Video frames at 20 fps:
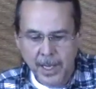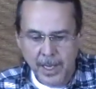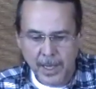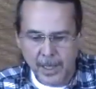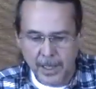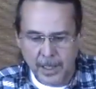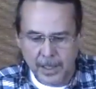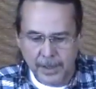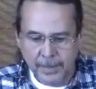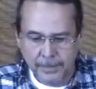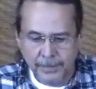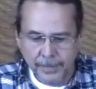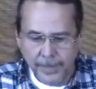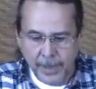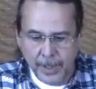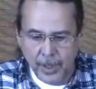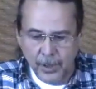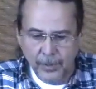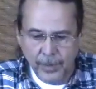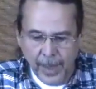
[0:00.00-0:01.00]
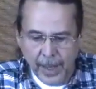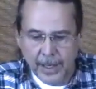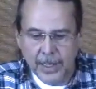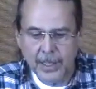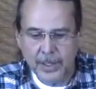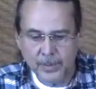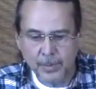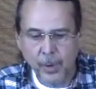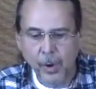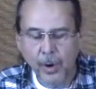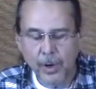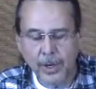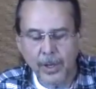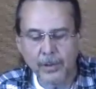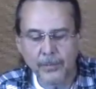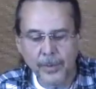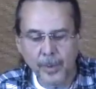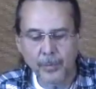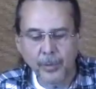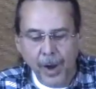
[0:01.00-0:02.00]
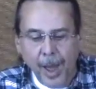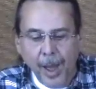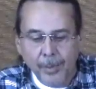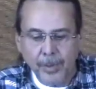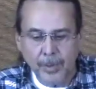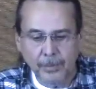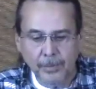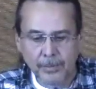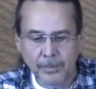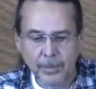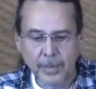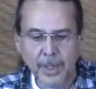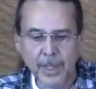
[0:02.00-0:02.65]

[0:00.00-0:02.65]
Um, you know that is part of the problem.